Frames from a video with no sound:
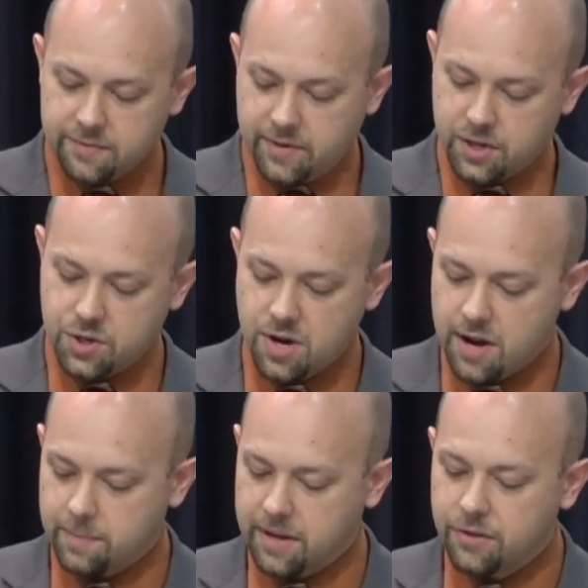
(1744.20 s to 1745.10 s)
conviction
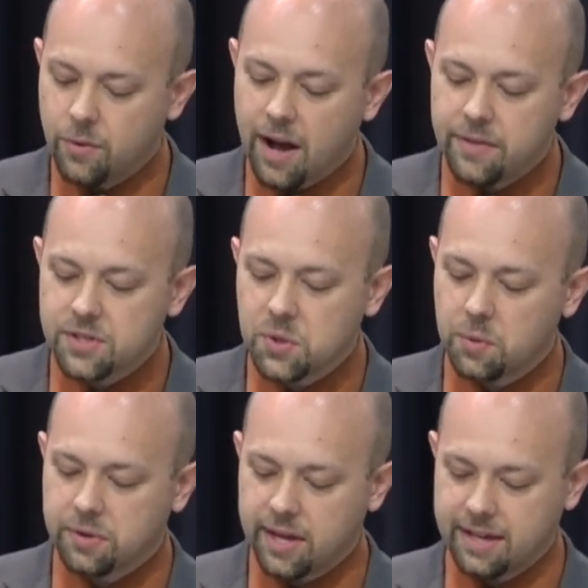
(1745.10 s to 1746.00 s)
on me throughout this
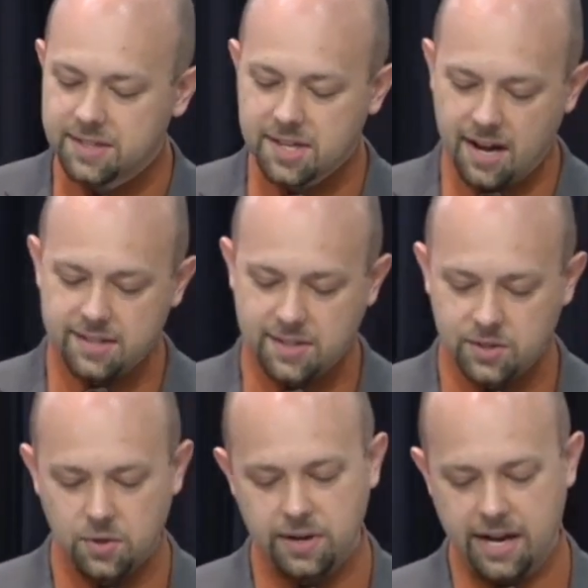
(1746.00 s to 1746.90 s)
whole thing is God
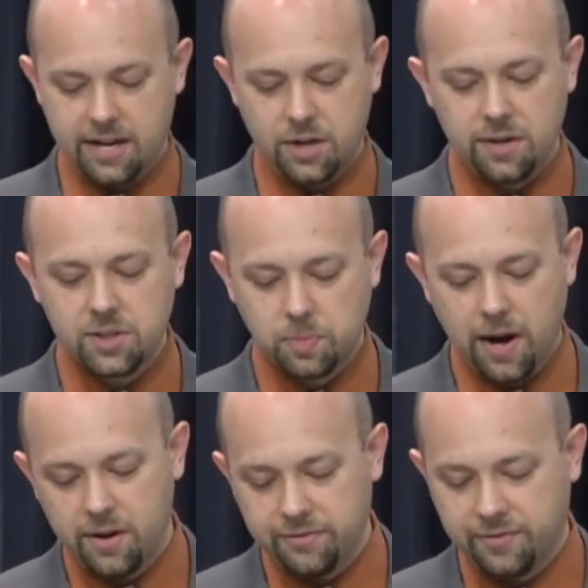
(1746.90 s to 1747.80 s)
says, Oh, yeah, you're
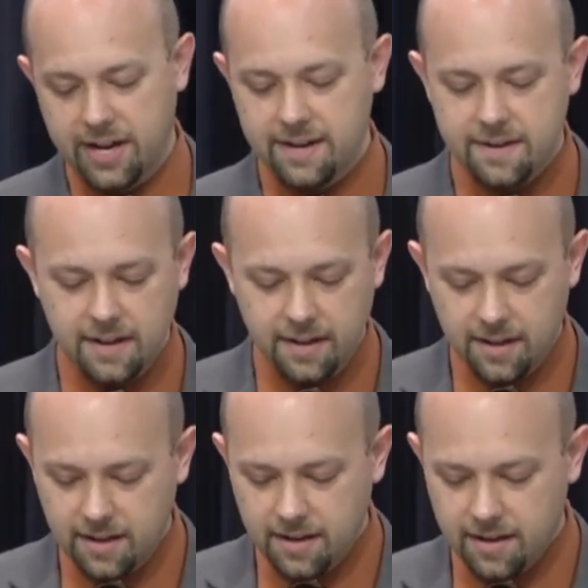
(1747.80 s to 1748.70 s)
inspired to fight
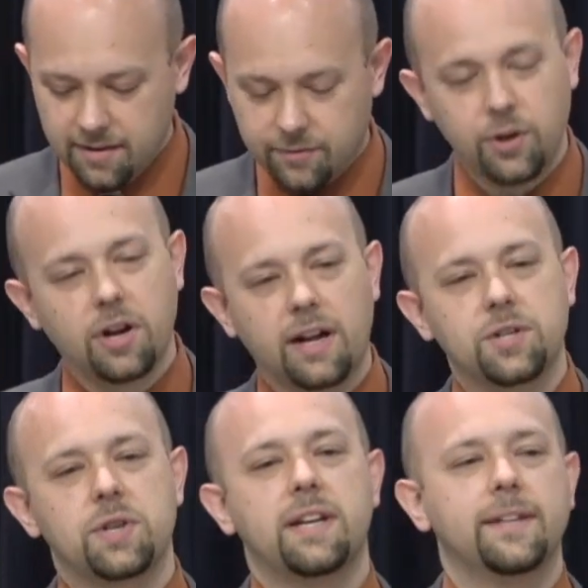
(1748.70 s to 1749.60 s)
for your
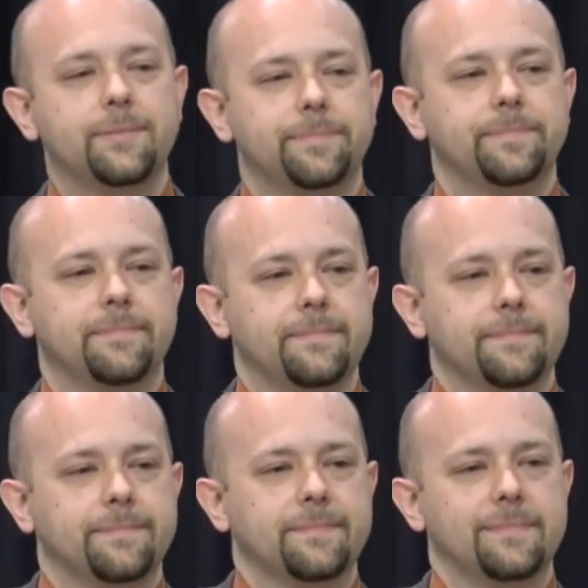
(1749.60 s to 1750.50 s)
country?
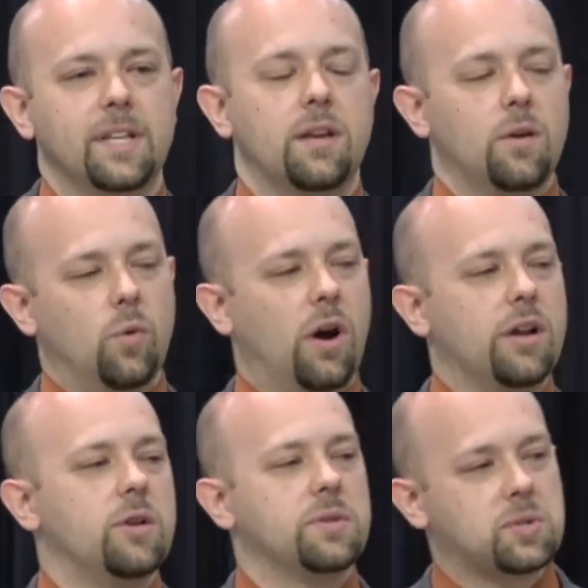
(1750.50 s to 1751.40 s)
Well, are
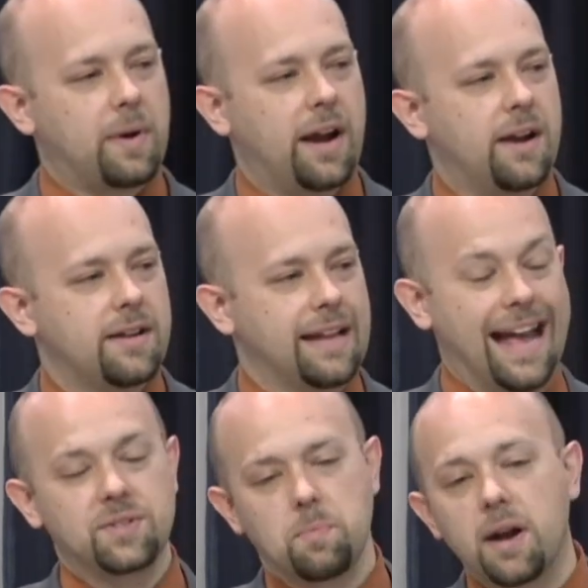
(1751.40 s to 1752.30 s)
you inspired
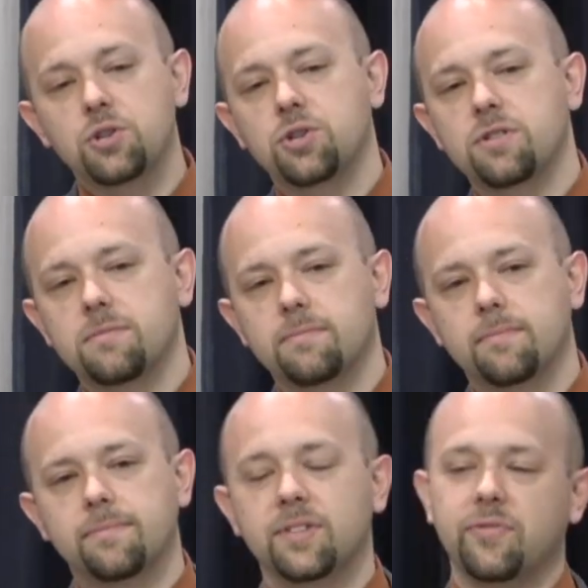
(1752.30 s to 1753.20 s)
as much
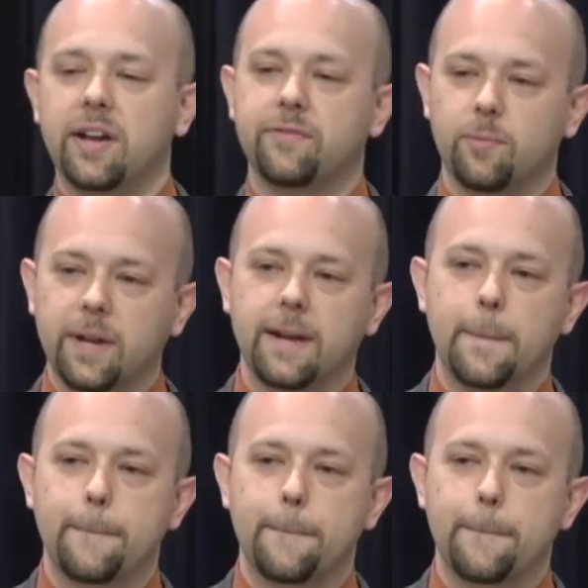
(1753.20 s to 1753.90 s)
to fight for me?